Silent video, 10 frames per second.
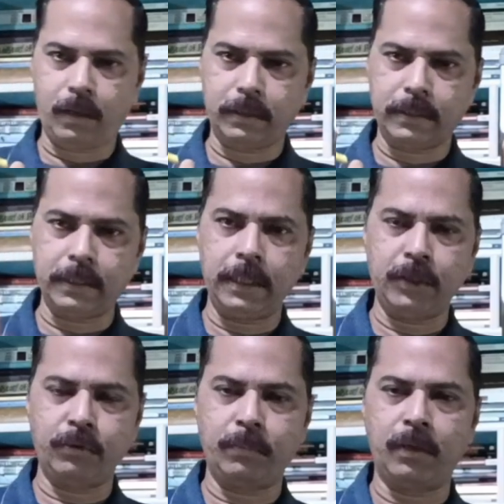telling
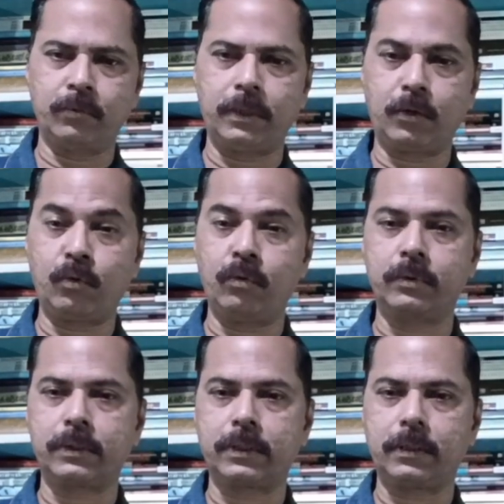you about the
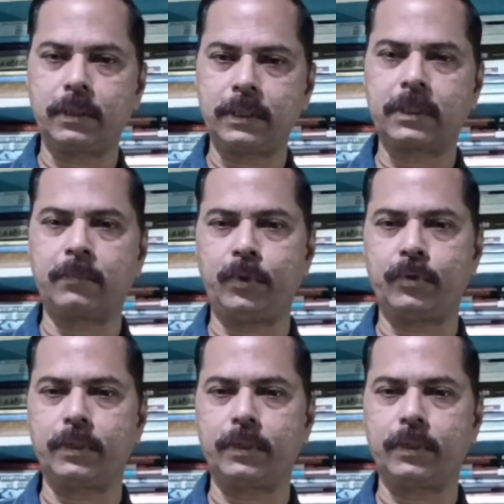course distribution,